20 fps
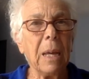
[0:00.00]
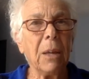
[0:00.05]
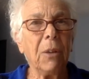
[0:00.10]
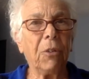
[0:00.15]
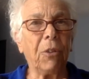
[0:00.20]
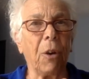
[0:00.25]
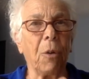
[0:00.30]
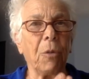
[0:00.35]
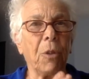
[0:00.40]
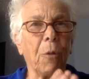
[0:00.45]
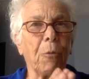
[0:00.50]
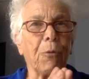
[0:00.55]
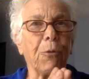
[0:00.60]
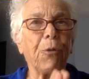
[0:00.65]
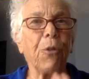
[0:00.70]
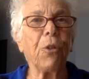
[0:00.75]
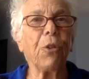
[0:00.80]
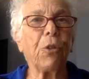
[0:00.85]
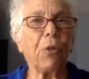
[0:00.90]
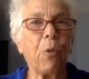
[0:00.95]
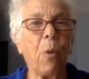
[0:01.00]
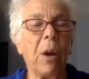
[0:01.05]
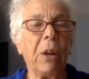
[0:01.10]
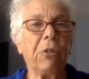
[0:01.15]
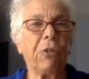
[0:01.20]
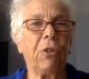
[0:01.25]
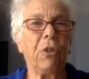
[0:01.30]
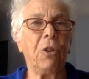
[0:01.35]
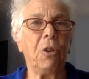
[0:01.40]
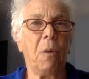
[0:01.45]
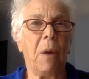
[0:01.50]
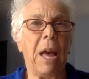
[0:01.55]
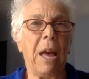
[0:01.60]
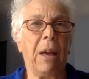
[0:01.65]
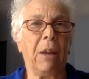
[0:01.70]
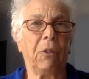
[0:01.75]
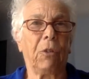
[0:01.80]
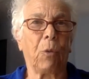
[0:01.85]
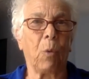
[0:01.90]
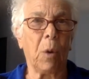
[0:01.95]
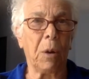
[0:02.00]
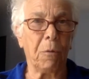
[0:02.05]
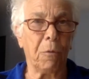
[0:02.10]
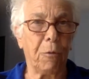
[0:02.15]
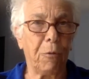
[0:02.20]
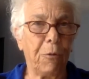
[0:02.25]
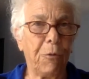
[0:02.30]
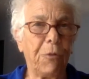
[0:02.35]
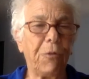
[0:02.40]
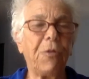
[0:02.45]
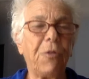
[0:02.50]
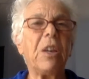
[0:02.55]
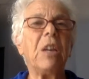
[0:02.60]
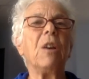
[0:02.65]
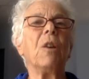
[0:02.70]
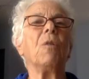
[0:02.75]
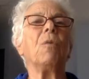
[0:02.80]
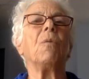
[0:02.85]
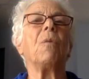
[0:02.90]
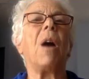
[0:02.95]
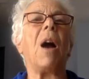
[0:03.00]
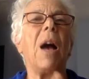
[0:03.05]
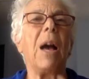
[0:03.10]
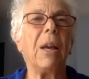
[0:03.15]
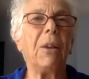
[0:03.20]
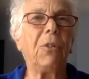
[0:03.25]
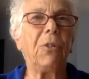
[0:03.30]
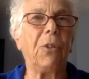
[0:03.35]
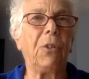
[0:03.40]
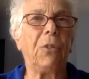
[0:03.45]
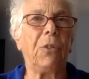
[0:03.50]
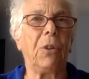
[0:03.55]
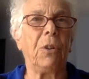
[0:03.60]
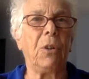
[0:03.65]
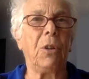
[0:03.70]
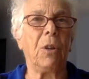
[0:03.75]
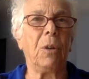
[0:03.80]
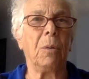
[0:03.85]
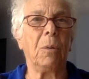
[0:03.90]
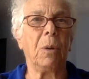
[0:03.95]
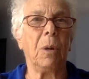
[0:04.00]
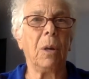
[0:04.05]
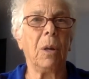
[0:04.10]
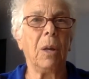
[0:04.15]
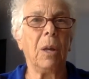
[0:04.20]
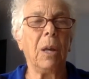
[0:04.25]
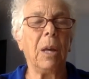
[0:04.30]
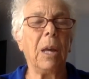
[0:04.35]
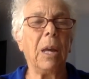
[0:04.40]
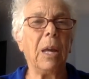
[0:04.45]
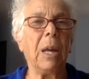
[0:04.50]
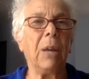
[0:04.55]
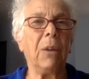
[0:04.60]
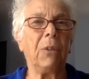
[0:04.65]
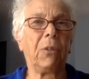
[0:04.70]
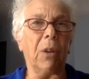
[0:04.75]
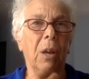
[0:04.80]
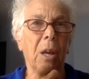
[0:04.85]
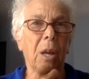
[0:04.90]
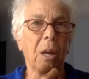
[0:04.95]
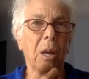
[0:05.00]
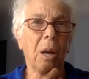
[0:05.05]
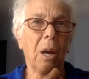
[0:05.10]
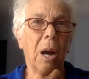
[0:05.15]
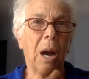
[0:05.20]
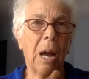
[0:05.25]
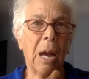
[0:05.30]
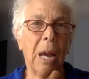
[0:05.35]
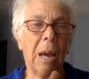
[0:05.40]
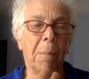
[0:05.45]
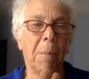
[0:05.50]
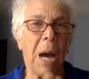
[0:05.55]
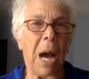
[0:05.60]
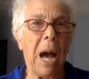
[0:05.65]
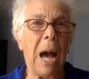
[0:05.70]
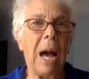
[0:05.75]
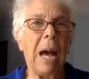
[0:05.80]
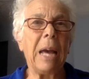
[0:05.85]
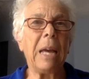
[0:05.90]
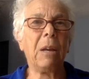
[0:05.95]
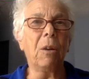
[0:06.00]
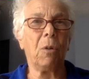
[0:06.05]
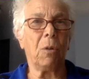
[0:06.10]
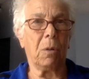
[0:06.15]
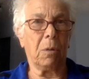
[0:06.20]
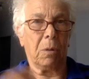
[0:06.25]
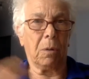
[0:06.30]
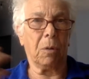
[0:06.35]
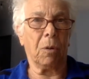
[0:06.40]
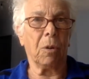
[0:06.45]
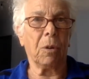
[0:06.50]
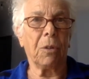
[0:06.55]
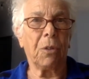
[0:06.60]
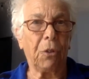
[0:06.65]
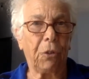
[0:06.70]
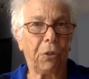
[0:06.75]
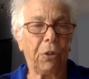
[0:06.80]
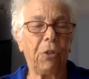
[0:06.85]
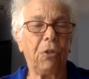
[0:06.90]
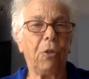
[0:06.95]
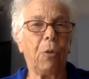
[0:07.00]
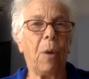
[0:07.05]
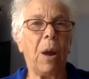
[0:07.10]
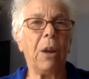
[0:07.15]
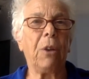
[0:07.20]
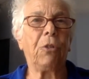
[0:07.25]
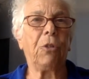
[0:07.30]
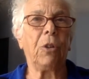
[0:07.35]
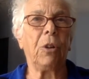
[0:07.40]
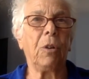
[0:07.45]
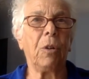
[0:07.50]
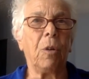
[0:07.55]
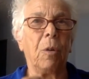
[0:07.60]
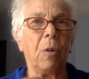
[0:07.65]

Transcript: So the first question you ask when fear rises in you is Am I or the situation